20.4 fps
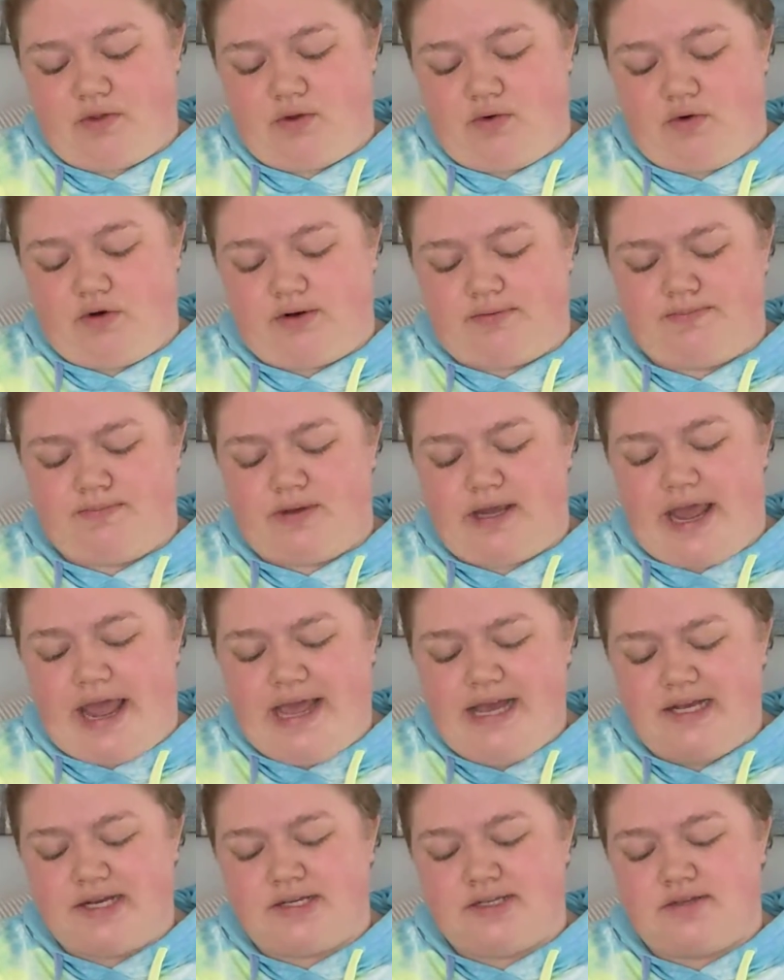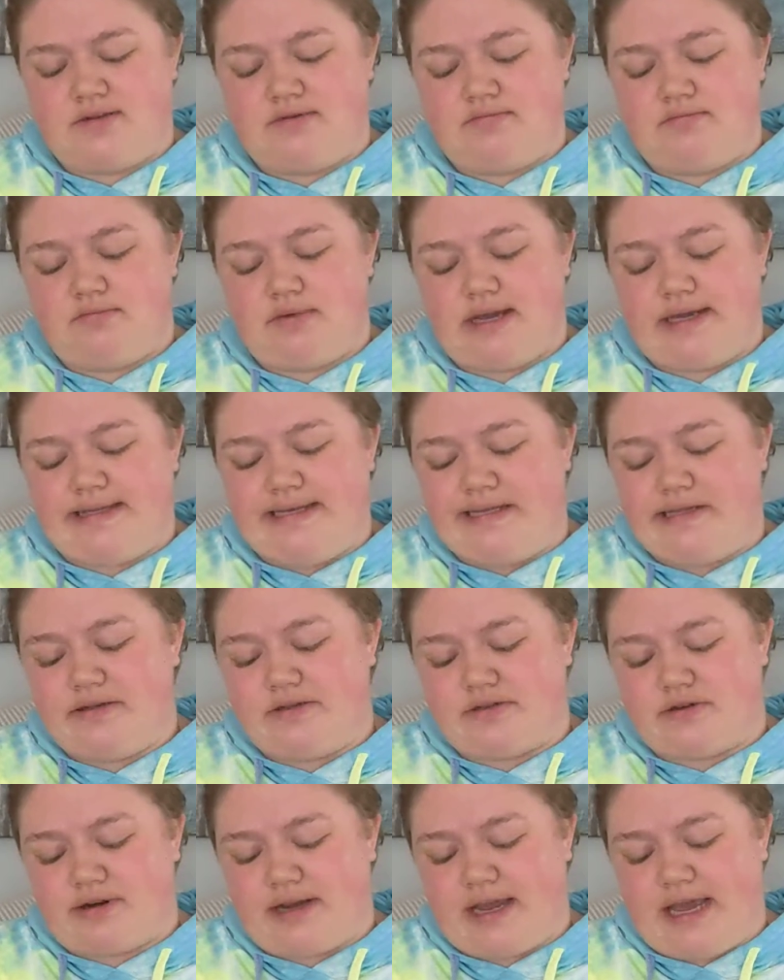or cakes. I think
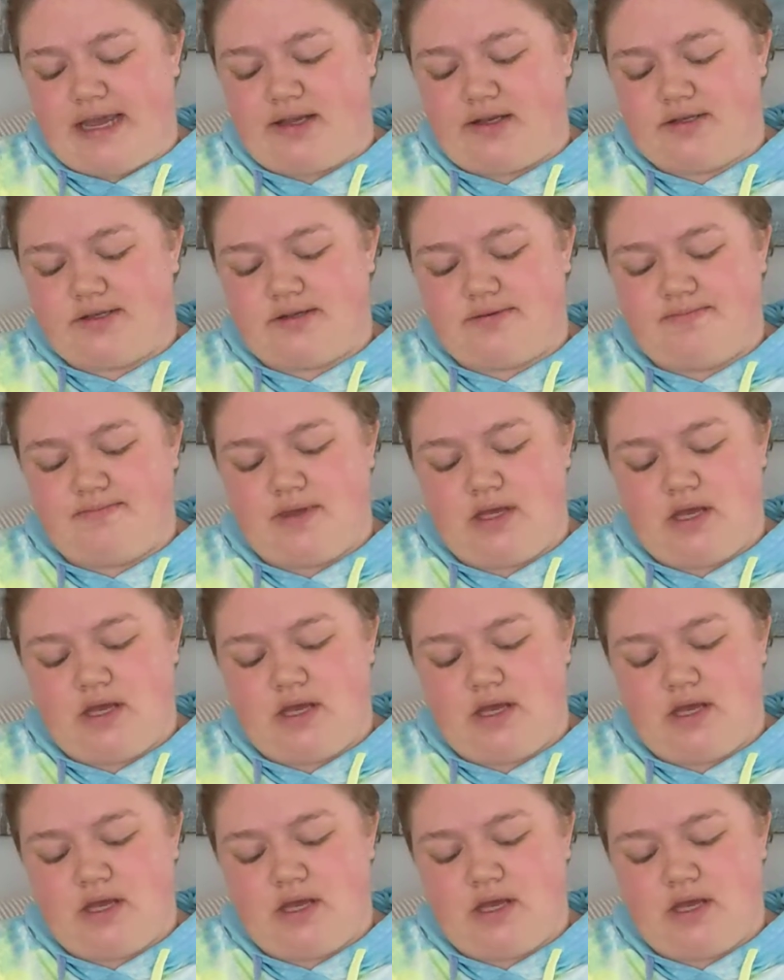these are cakes.